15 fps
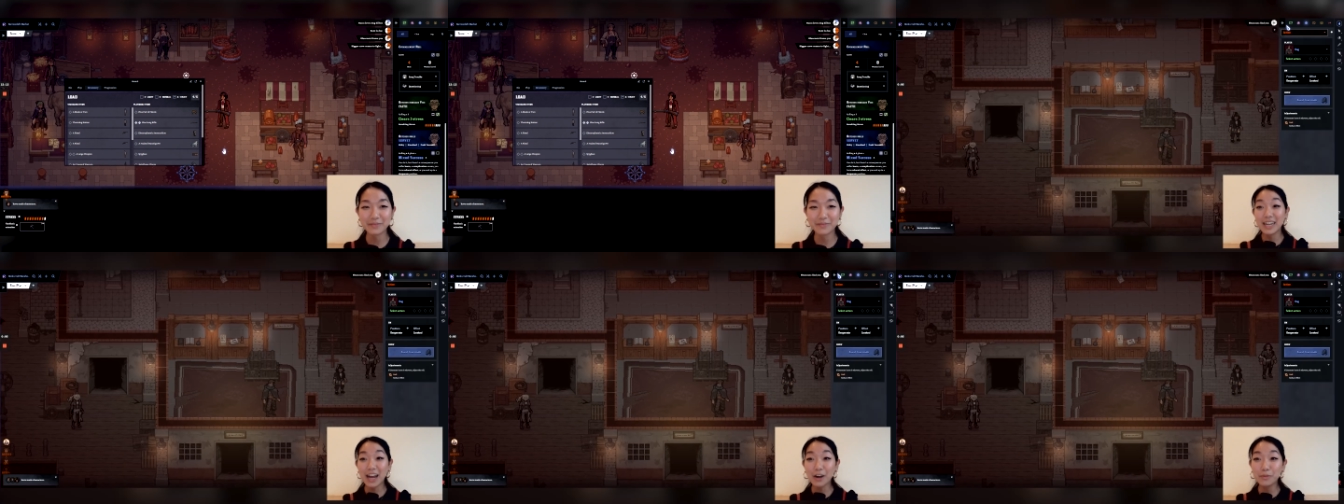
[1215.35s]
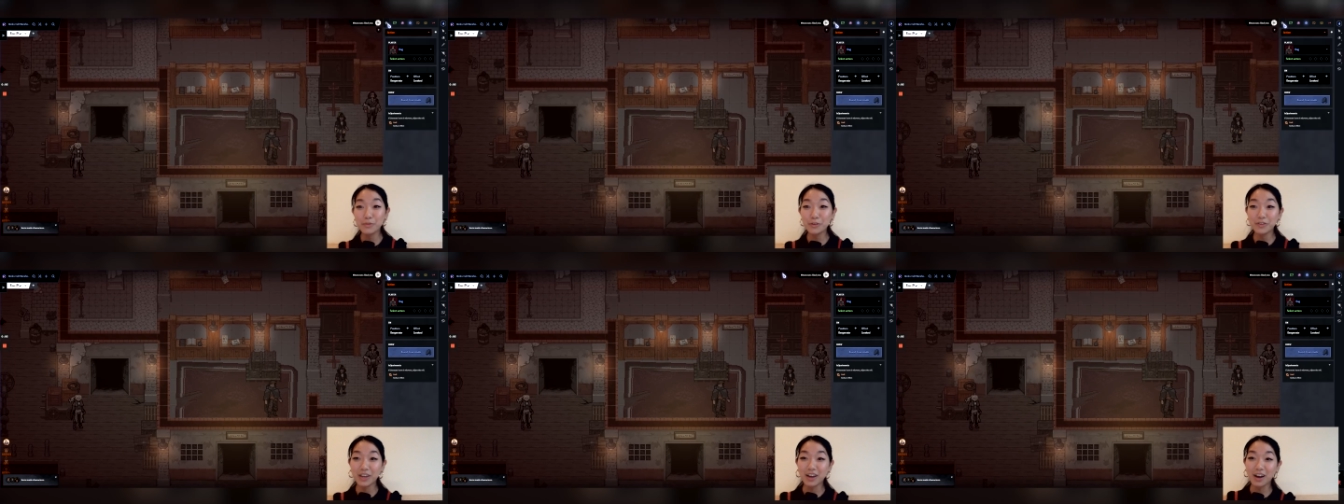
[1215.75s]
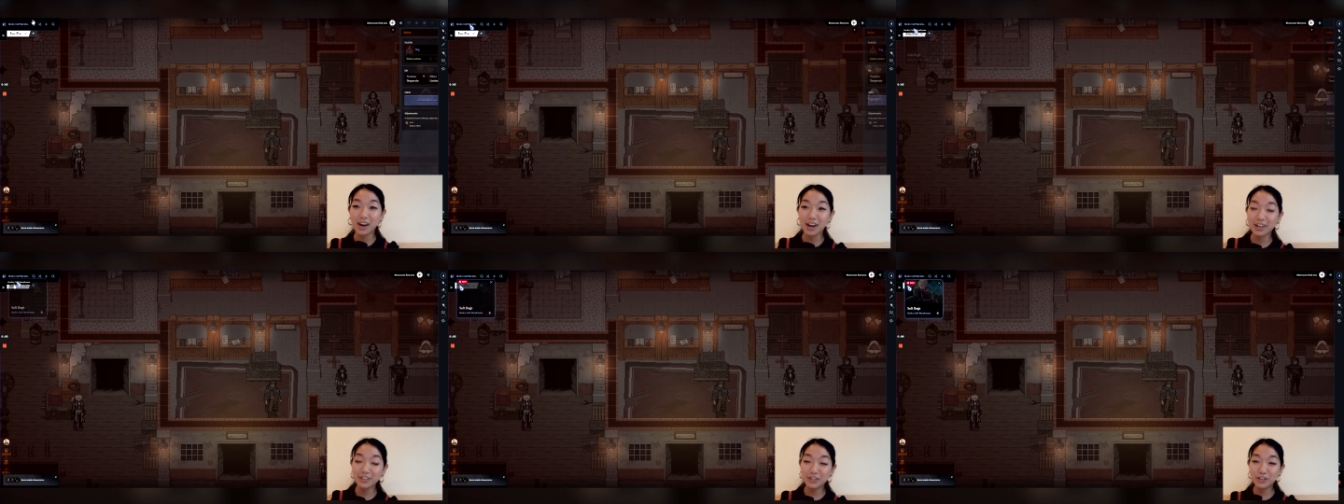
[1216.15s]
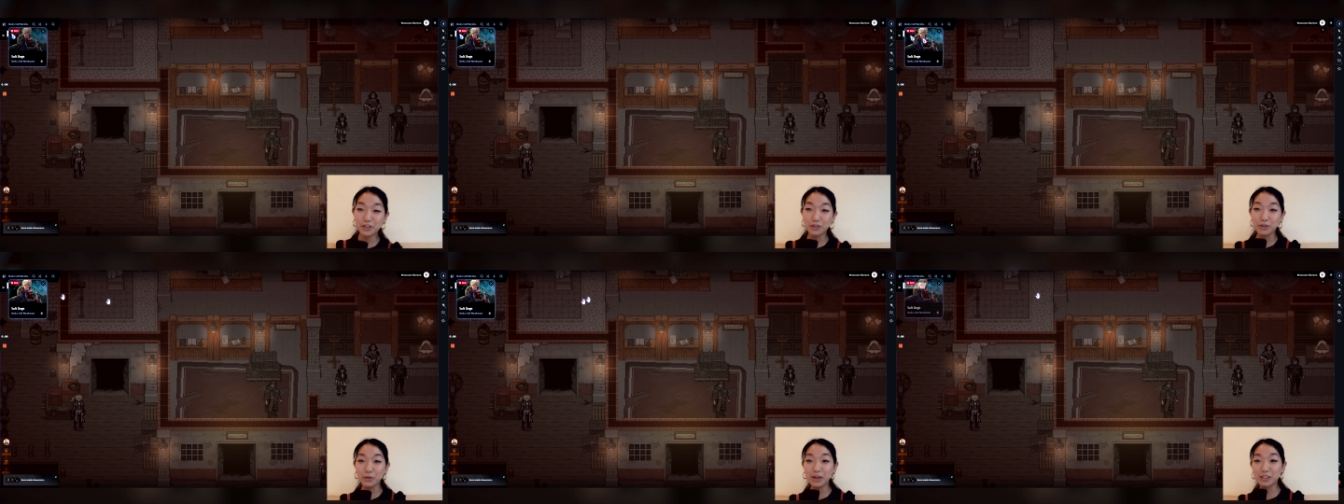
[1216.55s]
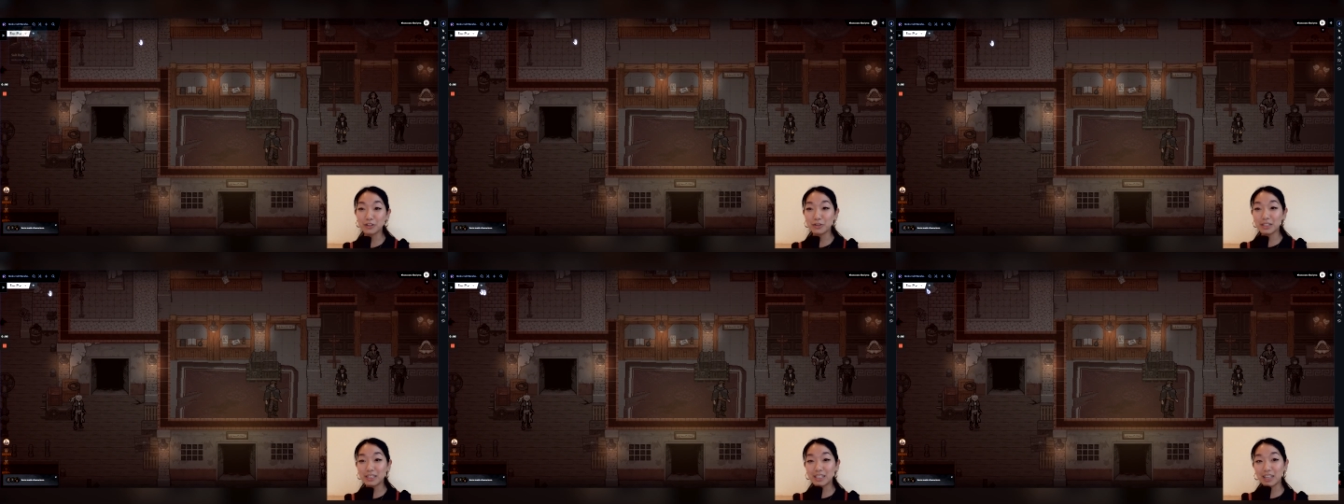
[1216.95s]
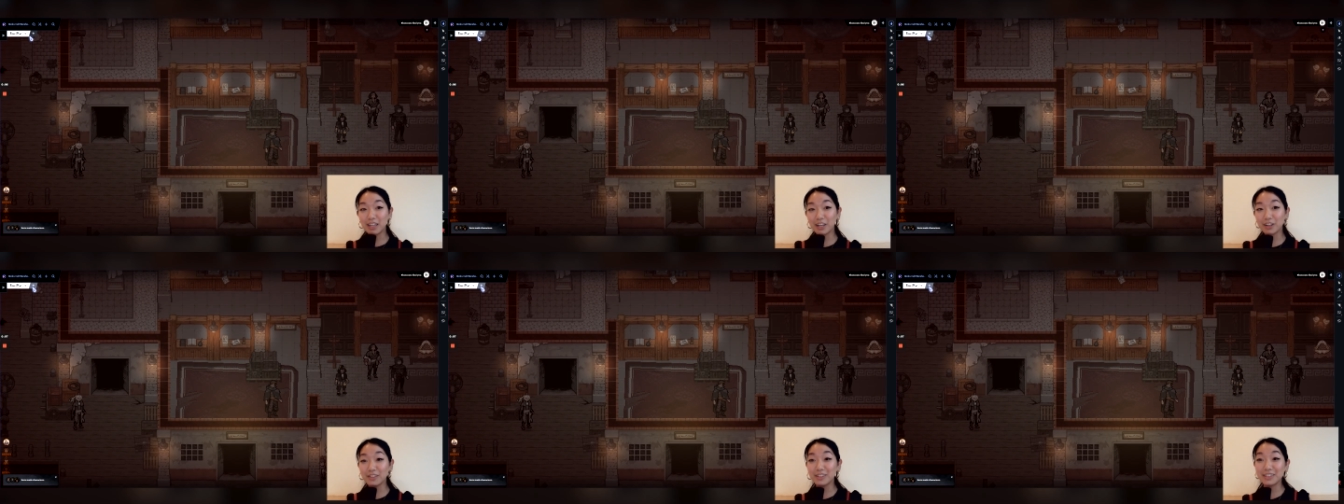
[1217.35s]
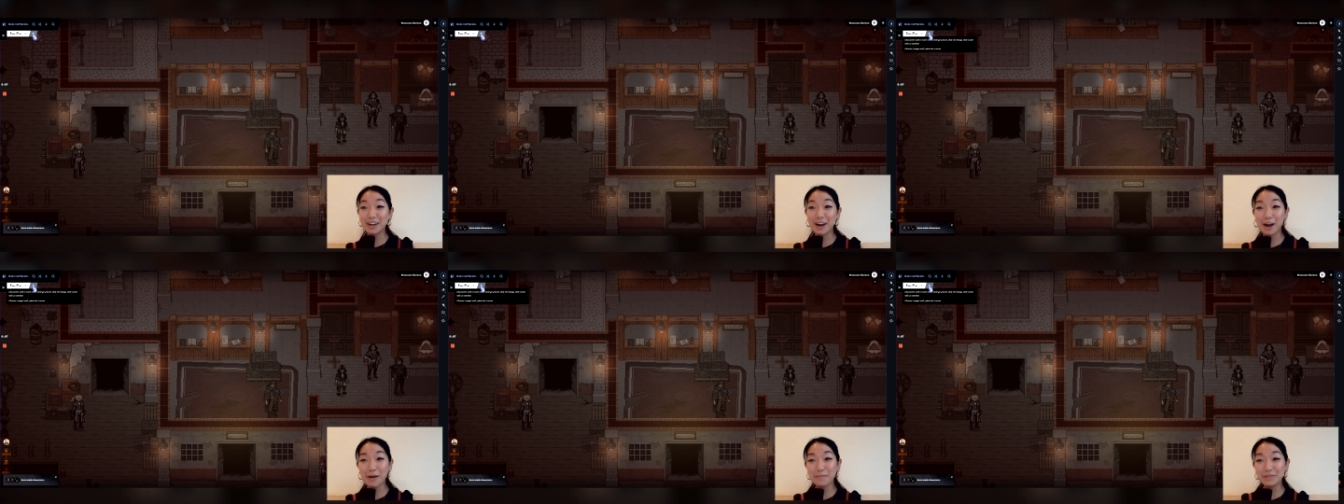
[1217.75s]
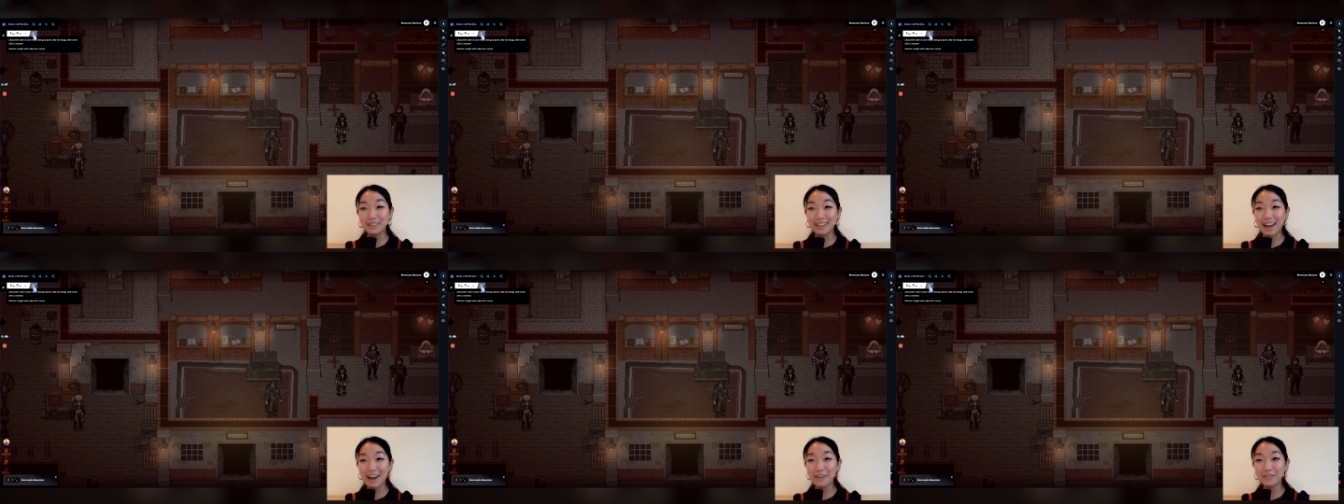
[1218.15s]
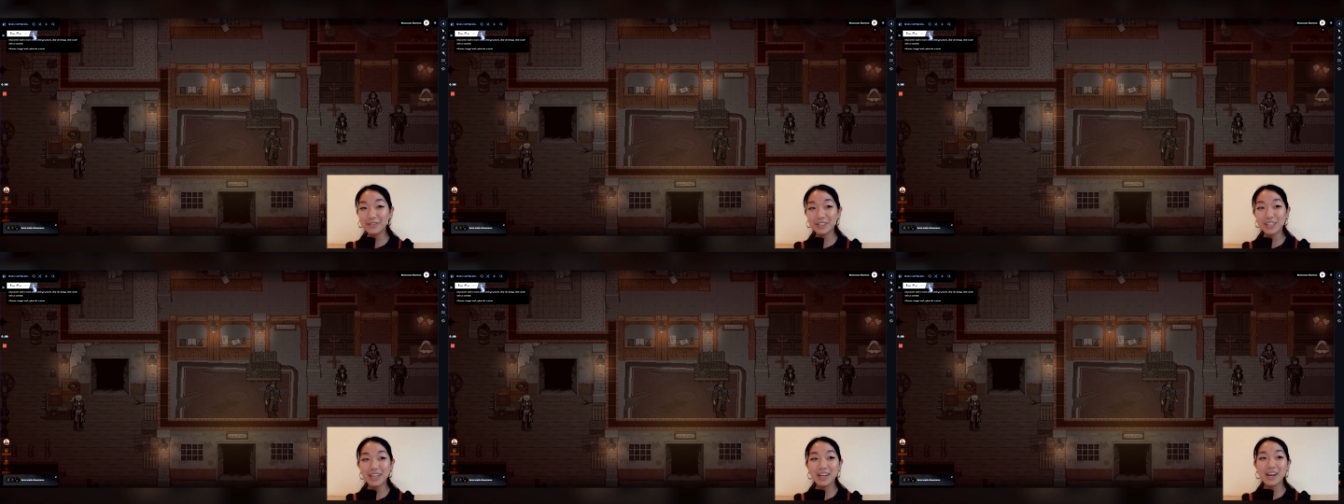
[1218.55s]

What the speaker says: Now moving on to, as you can see here in the top left,